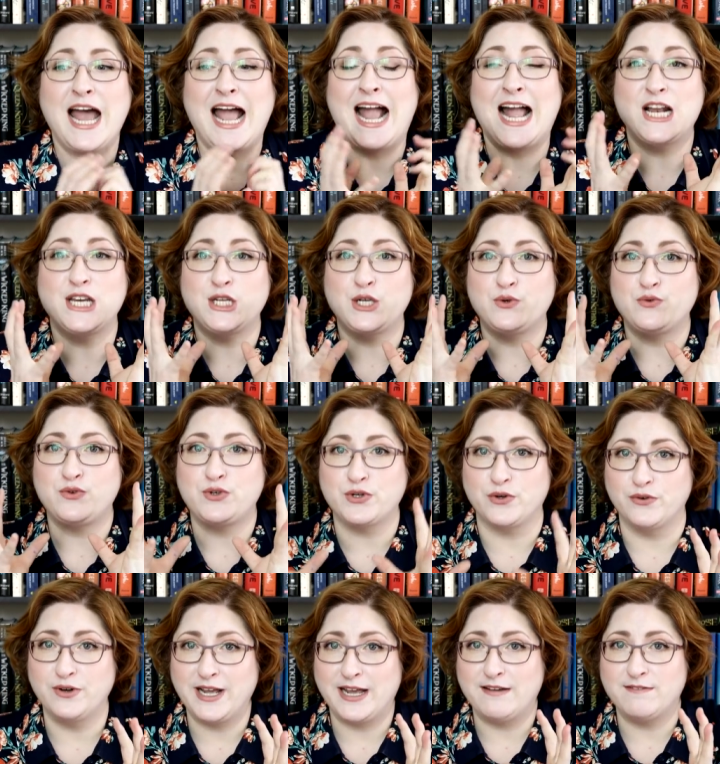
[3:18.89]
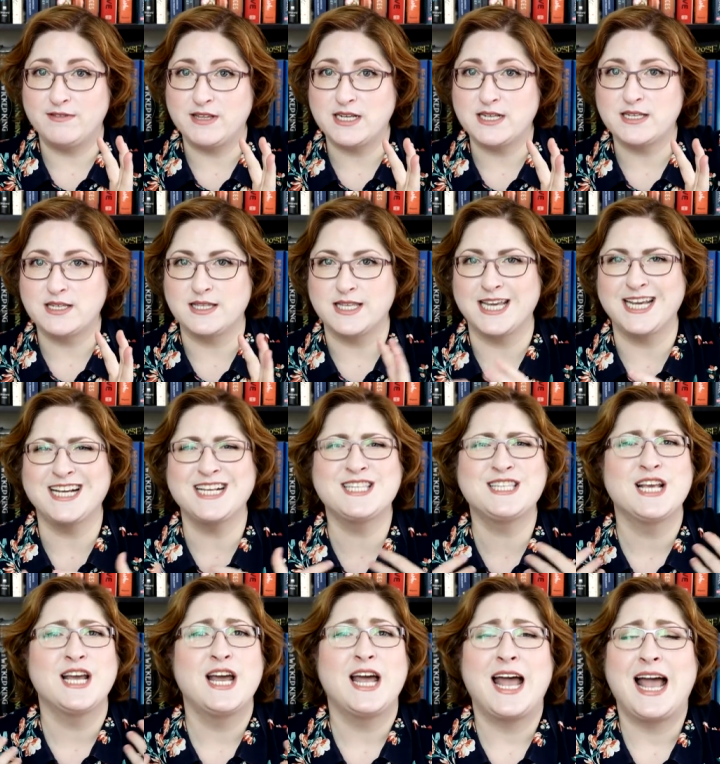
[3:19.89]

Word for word: and you don't have these things,